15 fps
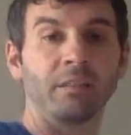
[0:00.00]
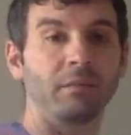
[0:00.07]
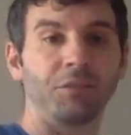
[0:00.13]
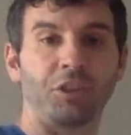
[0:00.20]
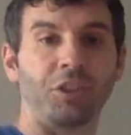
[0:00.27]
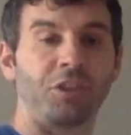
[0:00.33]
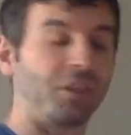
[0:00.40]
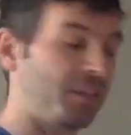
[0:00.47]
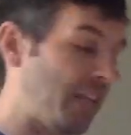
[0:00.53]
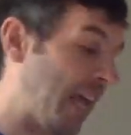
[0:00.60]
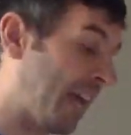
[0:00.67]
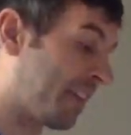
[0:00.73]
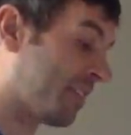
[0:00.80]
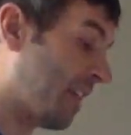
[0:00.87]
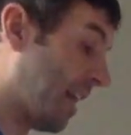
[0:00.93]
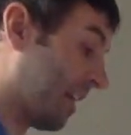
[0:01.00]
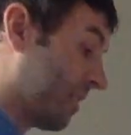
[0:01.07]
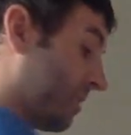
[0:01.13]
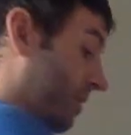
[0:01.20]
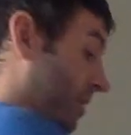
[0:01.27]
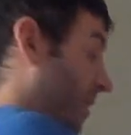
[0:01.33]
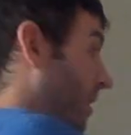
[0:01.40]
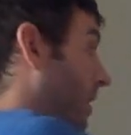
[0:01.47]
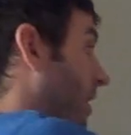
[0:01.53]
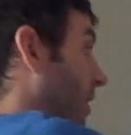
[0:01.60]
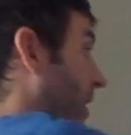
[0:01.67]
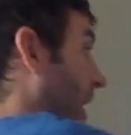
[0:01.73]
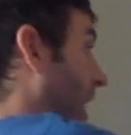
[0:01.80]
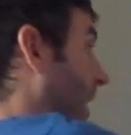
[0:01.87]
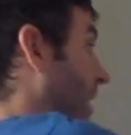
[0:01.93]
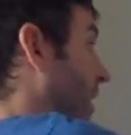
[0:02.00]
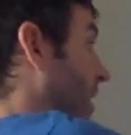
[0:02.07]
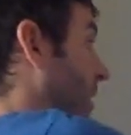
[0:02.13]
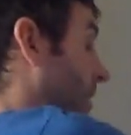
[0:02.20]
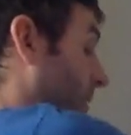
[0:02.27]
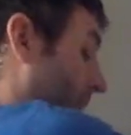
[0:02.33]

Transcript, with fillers: she's just XX. Okay?